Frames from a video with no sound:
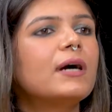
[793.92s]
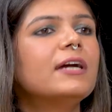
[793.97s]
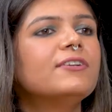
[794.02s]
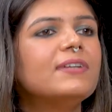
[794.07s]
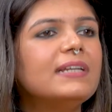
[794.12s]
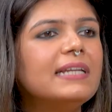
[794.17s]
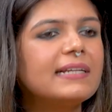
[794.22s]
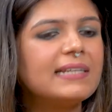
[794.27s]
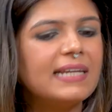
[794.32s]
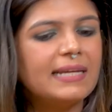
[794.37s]
can't
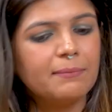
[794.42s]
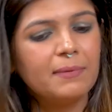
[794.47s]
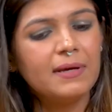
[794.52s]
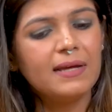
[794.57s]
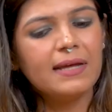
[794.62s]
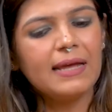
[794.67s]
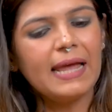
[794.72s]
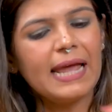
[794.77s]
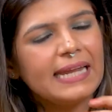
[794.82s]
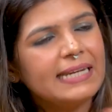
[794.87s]
really claim
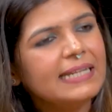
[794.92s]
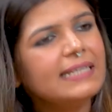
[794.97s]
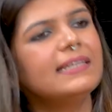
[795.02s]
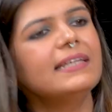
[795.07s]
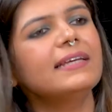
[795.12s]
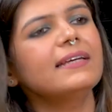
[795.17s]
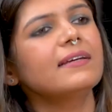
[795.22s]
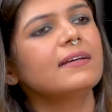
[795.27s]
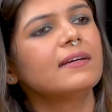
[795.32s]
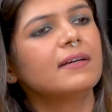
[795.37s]

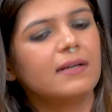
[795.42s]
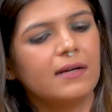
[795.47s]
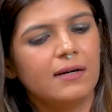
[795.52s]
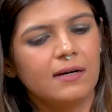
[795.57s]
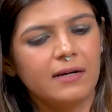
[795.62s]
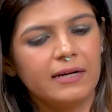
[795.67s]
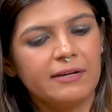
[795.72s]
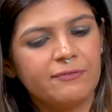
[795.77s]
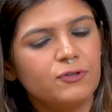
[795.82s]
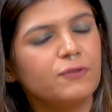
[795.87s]
anything.
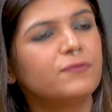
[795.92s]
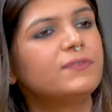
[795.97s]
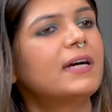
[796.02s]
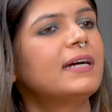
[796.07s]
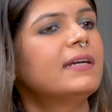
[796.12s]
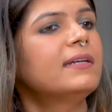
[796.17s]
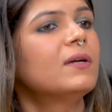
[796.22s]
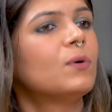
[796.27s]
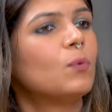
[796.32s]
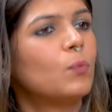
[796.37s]
If you've
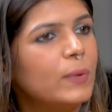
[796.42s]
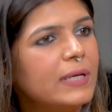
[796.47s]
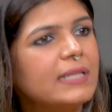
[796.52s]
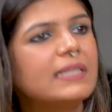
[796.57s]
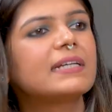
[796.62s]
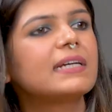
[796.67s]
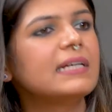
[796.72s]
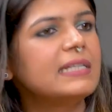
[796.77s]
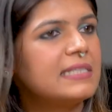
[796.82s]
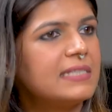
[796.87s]
done
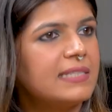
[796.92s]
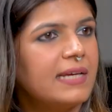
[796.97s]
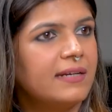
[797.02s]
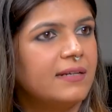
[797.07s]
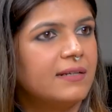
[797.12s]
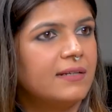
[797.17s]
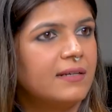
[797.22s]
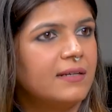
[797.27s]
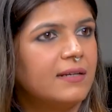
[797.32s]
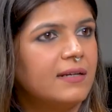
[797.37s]
with
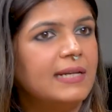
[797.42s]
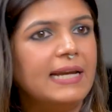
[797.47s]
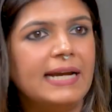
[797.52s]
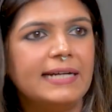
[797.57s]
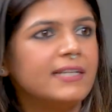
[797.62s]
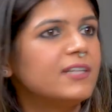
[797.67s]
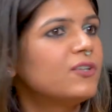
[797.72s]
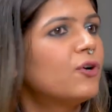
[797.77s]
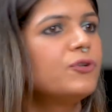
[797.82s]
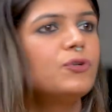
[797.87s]
consent,
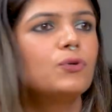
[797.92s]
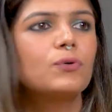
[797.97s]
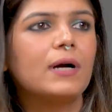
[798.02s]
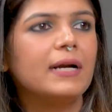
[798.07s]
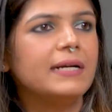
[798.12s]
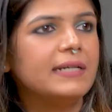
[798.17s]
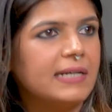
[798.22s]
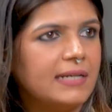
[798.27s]
later on you can't